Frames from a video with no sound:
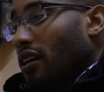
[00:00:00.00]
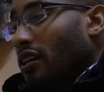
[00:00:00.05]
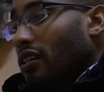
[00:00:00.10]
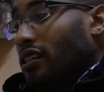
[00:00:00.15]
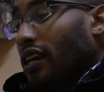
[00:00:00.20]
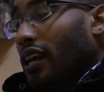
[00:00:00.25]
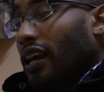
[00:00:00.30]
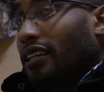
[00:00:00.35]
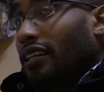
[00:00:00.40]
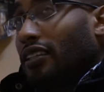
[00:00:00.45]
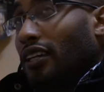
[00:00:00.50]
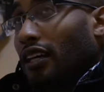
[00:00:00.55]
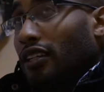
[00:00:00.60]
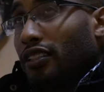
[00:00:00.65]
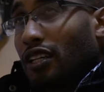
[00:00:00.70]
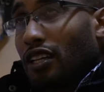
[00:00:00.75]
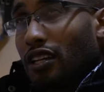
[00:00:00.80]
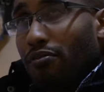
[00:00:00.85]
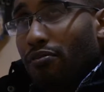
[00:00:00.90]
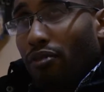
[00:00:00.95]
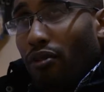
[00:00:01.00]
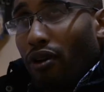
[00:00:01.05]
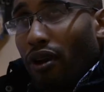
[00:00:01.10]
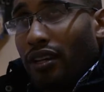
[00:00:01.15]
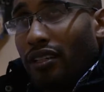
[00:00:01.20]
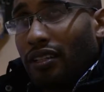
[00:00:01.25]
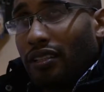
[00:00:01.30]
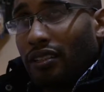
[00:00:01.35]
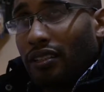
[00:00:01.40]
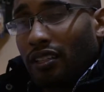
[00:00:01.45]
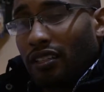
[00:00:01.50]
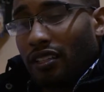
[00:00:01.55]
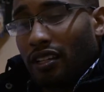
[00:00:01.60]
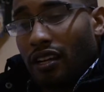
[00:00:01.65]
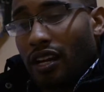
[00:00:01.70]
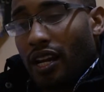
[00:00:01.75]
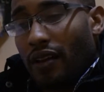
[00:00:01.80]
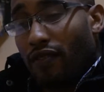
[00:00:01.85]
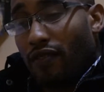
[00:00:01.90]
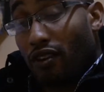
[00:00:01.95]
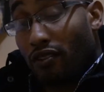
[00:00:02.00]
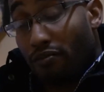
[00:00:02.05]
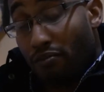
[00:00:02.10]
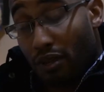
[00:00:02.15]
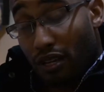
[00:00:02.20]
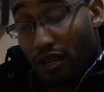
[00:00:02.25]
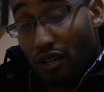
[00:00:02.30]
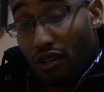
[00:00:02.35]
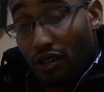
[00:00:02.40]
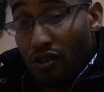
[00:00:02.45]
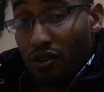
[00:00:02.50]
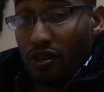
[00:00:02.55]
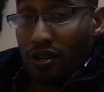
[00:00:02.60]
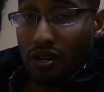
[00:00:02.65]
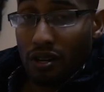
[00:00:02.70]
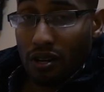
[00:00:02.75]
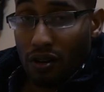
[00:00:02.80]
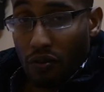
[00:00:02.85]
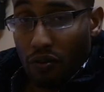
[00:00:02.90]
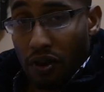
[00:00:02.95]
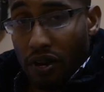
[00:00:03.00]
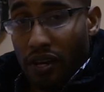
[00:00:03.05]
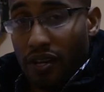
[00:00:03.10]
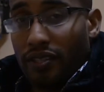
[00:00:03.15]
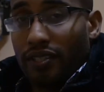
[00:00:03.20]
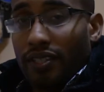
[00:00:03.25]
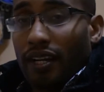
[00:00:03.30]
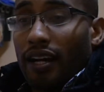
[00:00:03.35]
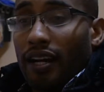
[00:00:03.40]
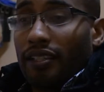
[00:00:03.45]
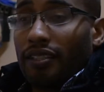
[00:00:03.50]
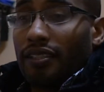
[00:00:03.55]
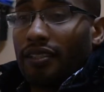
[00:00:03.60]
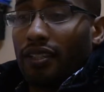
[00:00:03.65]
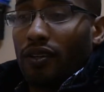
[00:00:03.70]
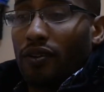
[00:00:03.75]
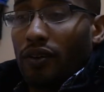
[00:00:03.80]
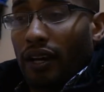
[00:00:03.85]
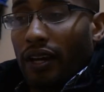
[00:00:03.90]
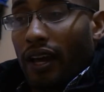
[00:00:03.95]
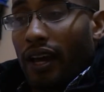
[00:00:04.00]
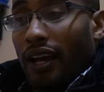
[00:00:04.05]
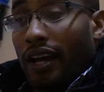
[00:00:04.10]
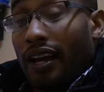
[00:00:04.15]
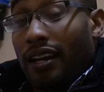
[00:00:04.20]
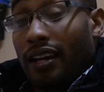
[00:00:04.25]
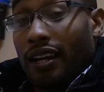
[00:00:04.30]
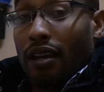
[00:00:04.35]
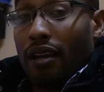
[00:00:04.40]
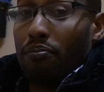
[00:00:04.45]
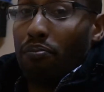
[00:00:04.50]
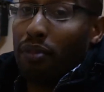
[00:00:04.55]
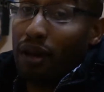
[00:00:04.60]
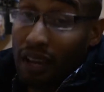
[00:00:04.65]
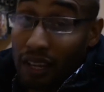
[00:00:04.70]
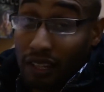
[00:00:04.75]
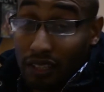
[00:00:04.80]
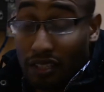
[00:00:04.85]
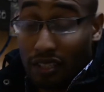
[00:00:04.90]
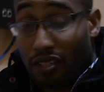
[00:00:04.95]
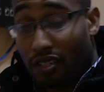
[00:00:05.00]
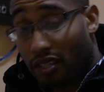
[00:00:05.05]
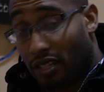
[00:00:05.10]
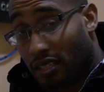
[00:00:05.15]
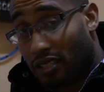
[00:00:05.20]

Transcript: you get to a certain point, a certain level of being good where you start to say, okay, I can get paid to do